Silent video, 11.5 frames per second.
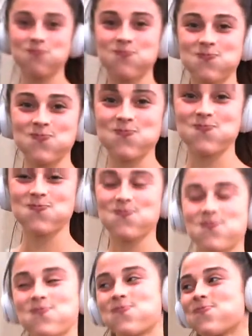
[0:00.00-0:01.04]
at them abs. She's,
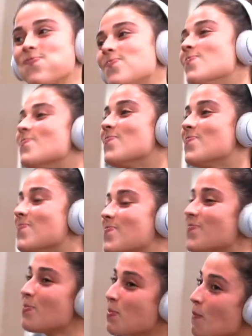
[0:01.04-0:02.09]
she's uh, two weeks, she's
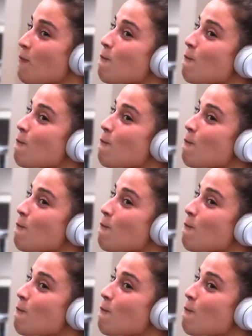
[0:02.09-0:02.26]
competing.